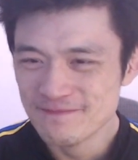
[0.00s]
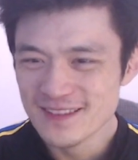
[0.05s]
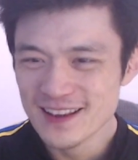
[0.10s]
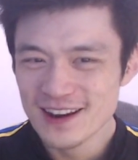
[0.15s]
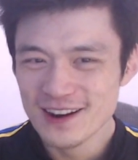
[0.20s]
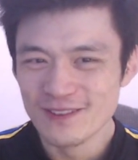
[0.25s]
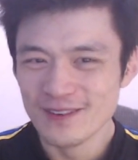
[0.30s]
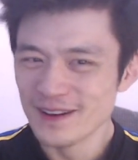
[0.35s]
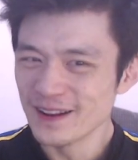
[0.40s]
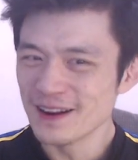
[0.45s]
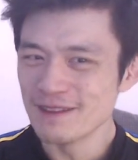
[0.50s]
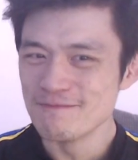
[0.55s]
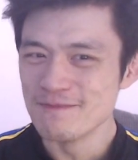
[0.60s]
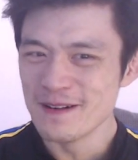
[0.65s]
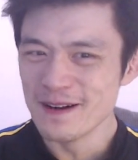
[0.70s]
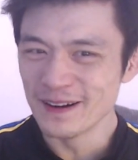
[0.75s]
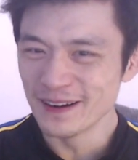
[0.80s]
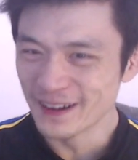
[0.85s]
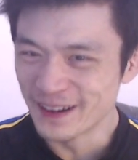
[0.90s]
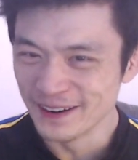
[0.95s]
We did a
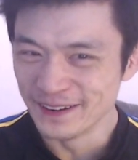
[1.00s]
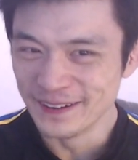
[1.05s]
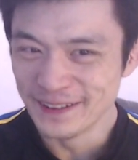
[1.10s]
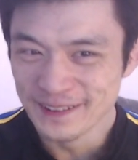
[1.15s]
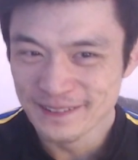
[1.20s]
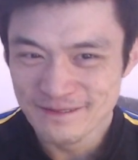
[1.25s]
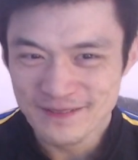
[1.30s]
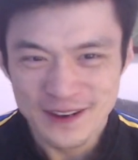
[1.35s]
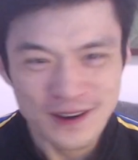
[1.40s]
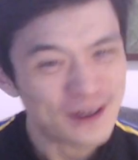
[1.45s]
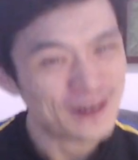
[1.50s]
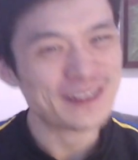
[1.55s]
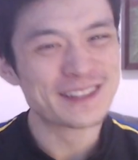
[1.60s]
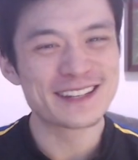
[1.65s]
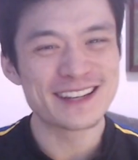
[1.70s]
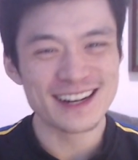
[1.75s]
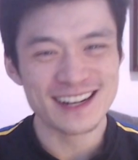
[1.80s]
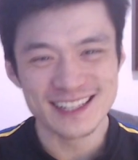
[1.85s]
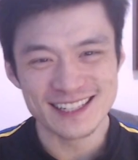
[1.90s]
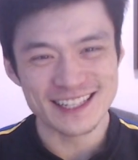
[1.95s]
miracle. Who's
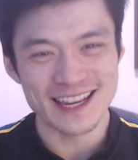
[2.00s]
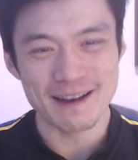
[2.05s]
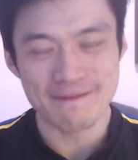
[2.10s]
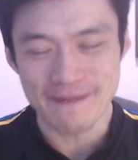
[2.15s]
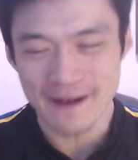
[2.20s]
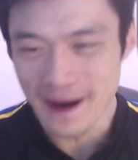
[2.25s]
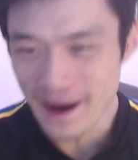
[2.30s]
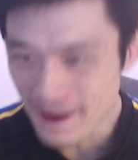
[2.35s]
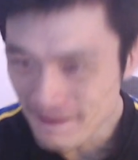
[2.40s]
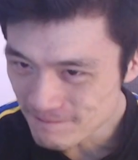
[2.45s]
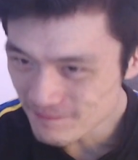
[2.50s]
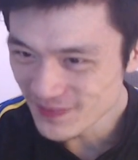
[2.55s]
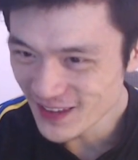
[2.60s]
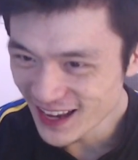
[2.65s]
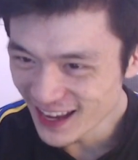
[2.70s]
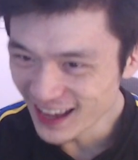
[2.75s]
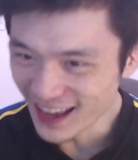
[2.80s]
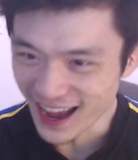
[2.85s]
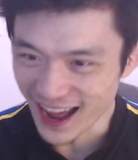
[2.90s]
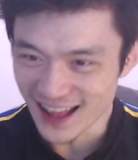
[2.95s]
going to step up?
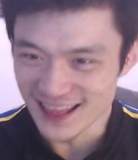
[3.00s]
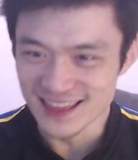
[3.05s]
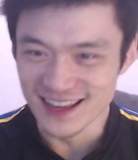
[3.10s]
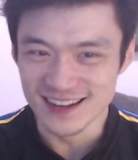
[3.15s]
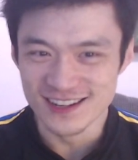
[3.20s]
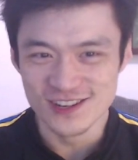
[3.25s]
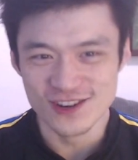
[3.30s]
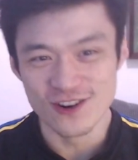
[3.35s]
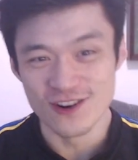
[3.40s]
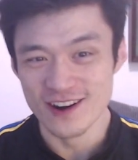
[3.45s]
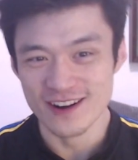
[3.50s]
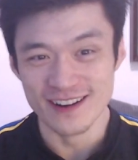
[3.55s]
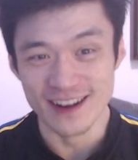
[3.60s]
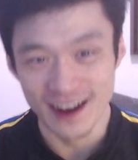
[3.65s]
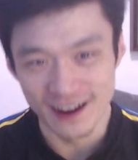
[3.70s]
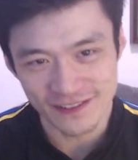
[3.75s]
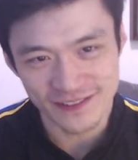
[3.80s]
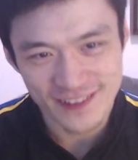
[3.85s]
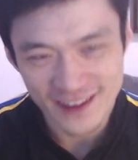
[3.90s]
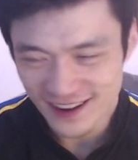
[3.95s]
And then sure
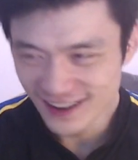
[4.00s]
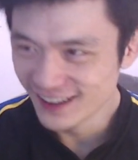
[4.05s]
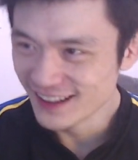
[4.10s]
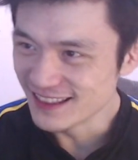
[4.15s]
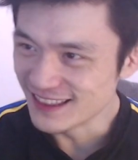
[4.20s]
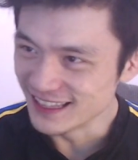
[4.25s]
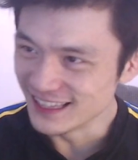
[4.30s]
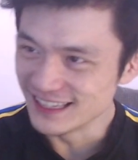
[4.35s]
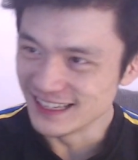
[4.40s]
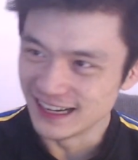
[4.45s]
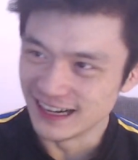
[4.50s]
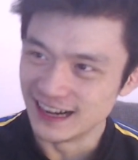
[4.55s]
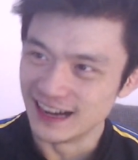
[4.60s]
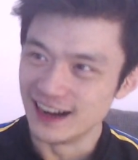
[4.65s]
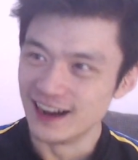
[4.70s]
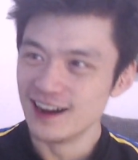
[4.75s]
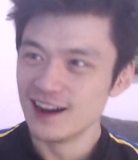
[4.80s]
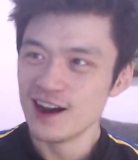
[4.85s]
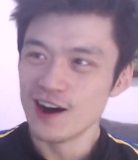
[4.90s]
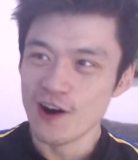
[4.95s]
enough, the
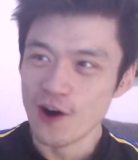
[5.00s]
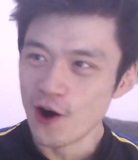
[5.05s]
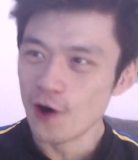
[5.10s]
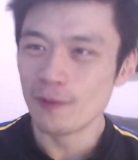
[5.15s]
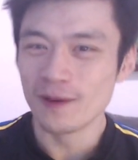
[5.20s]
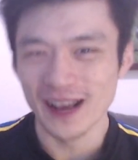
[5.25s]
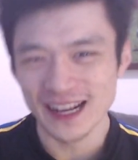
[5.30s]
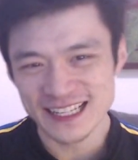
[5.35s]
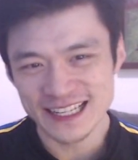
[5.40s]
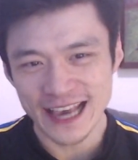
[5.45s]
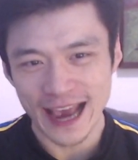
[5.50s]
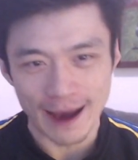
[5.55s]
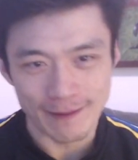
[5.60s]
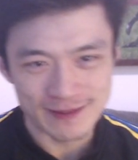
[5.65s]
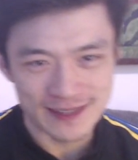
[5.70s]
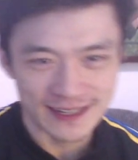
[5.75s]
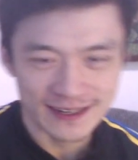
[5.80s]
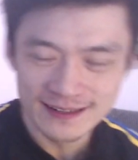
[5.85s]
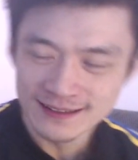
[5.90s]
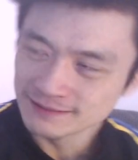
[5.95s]
All Blacks
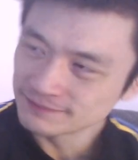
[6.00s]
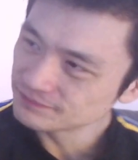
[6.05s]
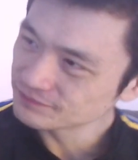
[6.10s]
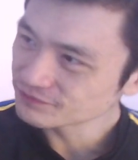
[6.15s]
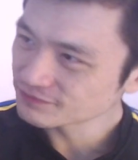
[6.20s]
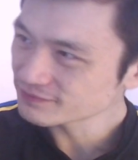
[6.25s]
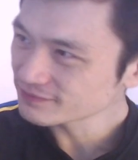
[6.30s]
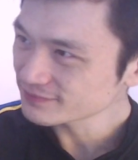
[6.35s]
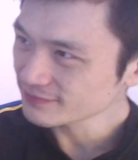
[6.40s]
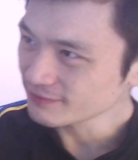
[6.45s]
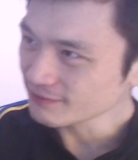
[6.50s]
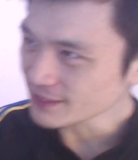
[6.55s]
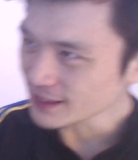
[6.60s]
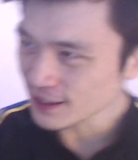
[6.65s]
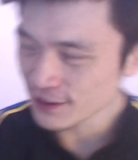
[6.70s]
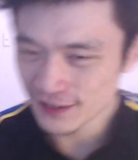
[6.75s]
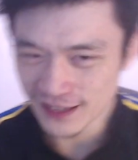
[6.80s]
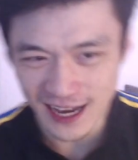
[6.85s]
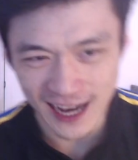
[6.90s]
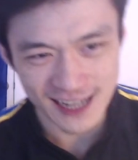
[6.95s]
captain
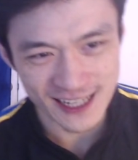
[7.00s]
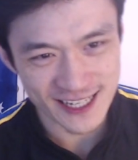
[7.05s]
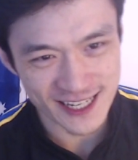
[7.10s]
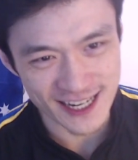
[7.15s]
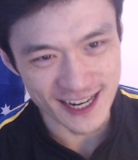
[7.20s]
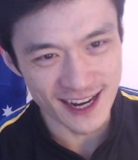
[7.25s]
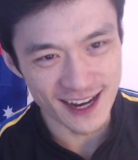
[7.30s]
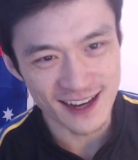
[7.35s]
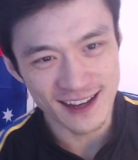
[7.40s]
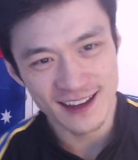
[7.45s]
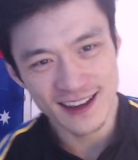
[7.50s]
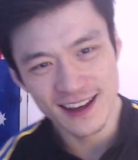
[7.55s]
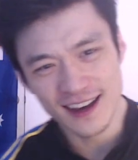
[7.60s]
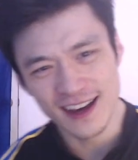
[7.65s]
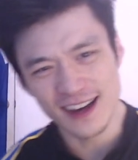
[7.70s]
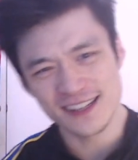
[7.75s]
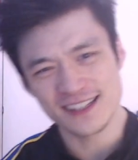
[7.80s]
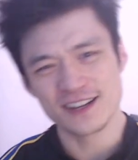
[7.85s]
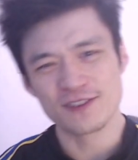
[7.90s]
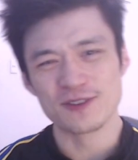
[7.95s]
last year,
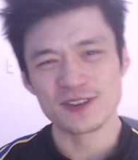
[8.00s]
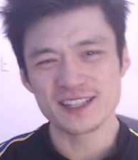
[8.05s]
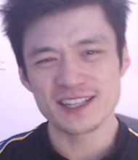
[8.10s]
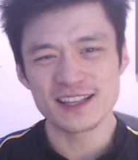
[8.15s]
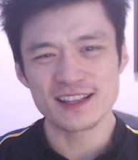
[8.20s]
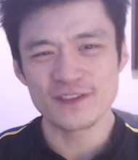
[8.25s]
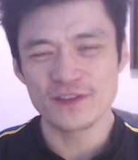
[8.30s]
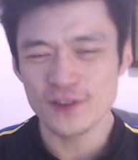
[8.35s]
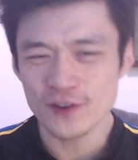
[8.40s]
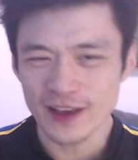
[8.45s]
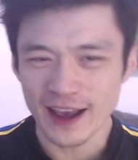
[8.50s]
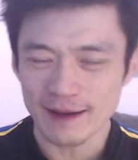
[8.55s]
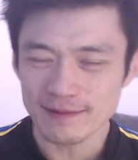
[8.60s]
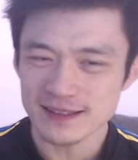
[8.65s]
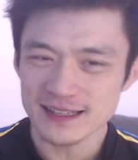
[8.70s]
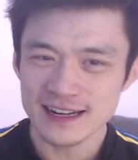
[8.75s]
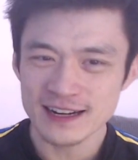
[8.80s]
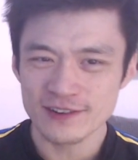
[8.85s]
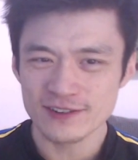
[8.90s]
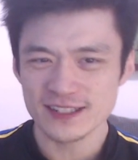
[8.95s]
actually, was he the full
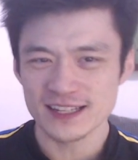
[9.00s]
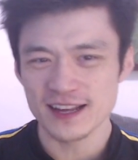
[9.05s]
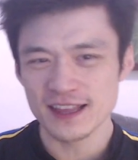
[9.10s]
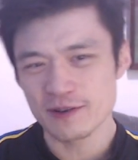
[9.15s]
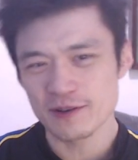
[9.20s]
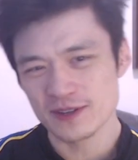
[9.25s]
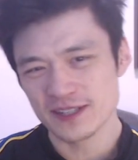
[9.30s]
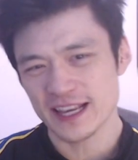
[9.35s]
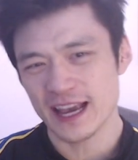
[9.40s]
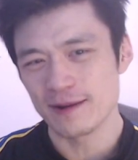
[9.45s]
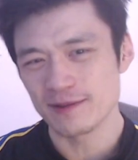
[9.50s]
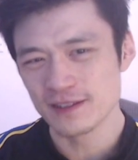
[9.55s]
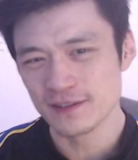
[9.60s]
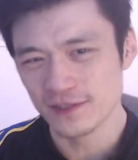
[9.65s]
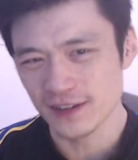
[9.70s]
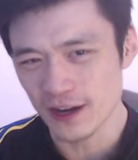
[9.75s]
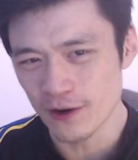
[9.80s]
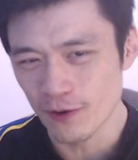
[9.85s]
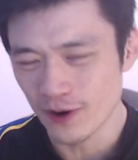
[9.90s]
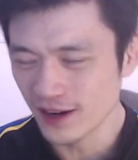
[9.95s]
captain? I think he was captain for
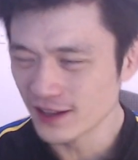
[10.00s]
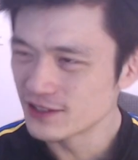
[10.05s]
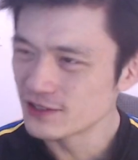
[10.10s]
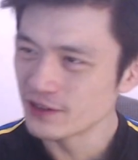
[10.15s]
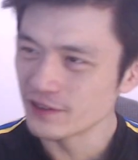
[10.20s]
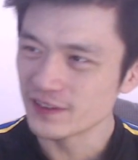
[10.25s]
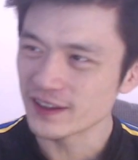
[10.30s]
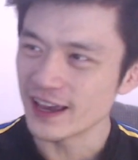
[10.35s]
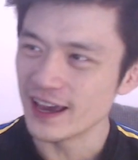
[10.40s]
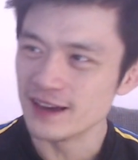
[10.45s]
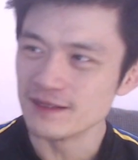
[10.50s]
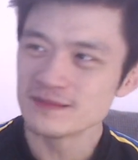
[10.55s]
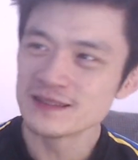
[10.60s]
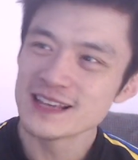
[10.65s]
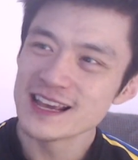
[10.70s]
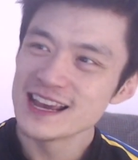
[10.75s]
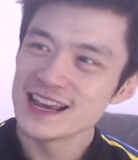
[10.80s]
like one or two of the games.